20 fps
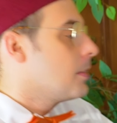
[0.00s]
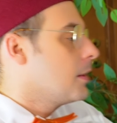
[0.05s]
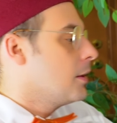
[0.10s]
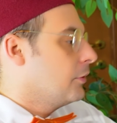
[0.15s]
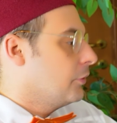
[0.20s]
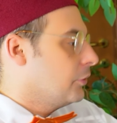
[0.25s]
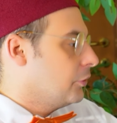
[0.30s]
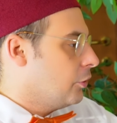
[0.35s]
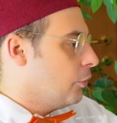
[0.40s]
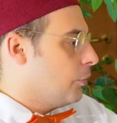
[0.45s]

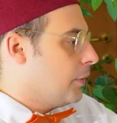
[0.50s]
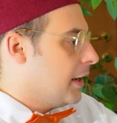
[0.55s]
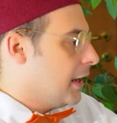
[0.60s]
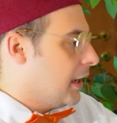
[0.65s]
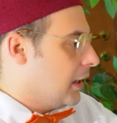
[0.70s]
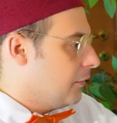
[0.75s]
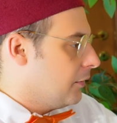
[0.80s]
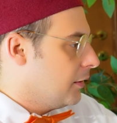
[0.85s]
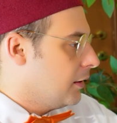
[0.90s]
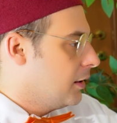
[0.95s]
So we
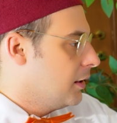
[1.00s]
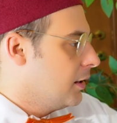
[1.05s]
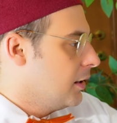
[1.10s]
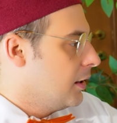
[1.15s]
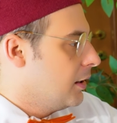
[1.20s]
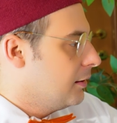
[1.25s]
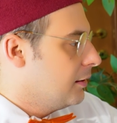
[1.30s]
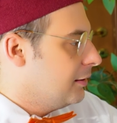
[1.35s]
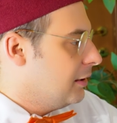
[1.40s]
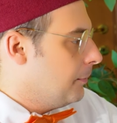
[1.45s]
have
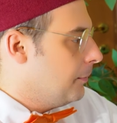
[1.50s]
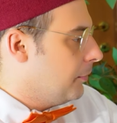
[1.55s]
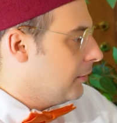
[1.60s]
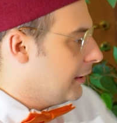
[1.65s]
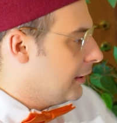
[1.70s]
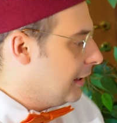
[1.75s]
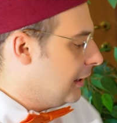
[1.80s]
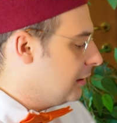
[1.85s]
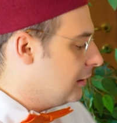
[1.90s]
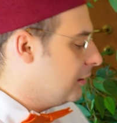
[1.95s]
simple
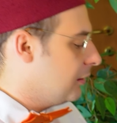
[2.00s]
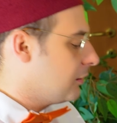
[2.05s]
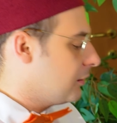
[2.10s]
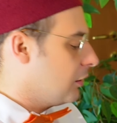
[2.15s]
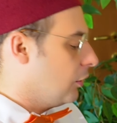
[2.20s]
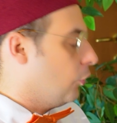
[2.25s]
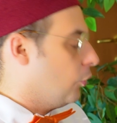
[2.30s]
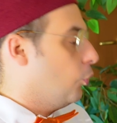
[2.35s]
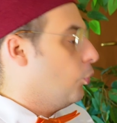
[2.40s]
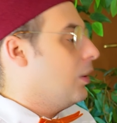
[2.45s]
cadence
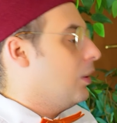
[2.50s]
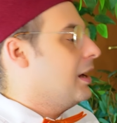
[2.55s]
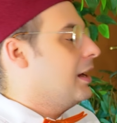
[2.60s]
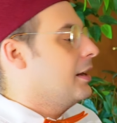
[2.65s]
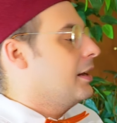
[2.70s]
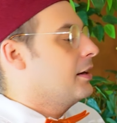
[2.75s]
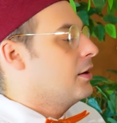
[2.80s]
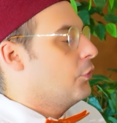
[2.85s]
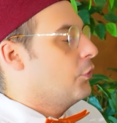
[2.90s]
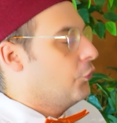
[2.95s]

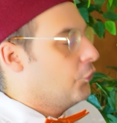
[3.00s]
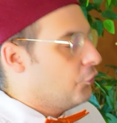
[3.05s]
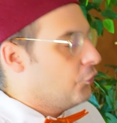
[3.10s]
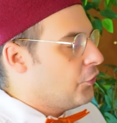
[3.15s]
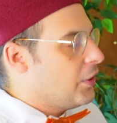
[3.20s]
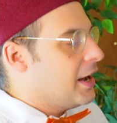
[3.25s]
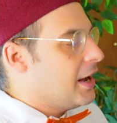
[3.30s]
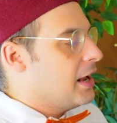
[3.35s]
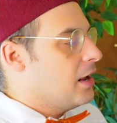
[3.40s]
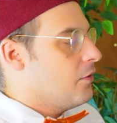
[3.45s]
1
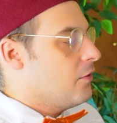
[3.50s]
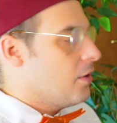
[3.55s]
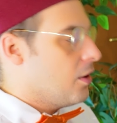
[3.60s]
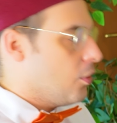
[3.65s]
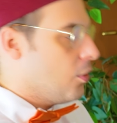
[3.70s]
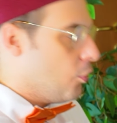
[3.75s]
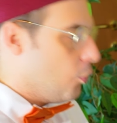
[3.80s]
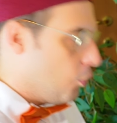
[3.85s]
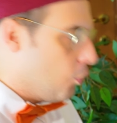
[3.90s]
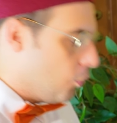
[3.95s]
5
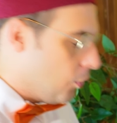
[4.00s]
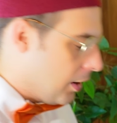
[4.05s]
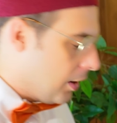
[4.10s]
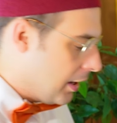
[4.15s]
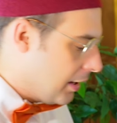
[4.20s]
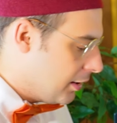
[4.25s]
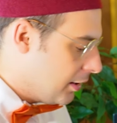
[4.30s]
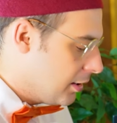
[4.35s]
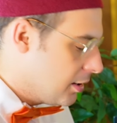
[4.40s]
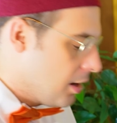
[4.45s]

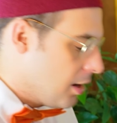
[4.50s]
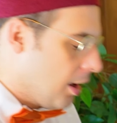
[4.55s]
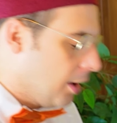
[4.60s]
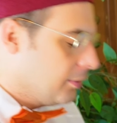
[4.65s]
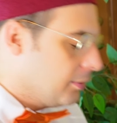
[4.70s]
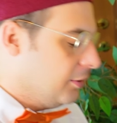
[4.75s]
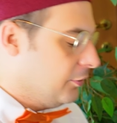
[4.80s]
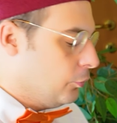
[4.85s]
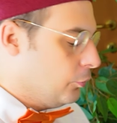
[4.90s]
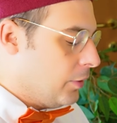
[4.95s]
1
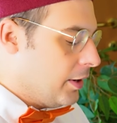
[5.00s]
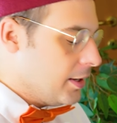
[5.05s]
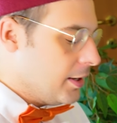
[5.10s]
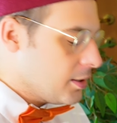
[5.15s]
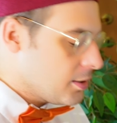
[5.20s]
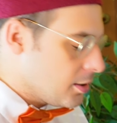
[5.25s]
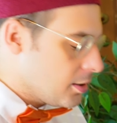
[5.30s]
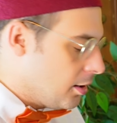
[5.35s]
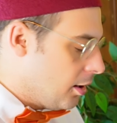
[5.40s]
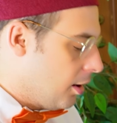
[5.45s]
this way,